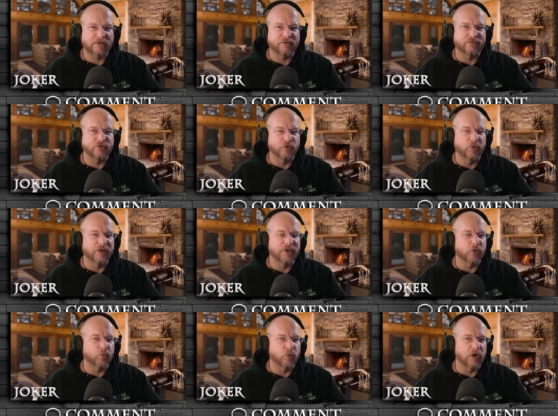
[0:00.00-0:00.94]
of doing
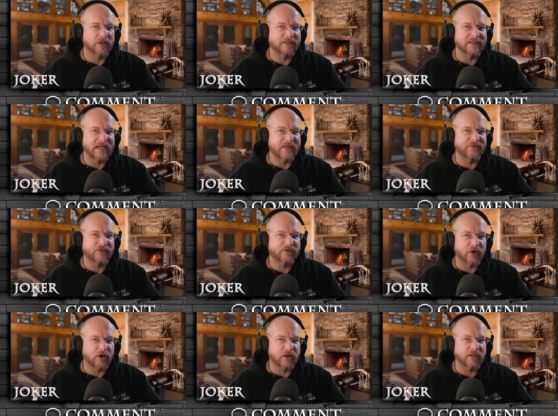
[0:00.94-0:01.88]
the work, not the
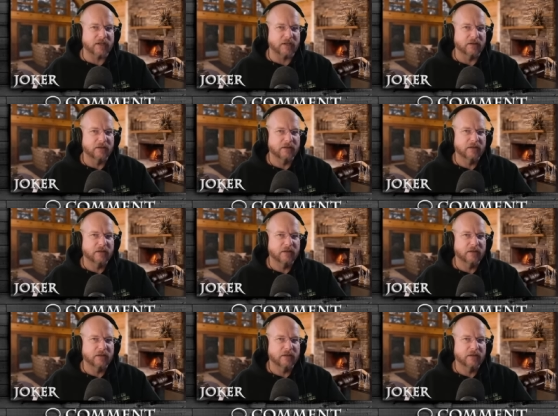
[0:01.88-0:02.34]
target.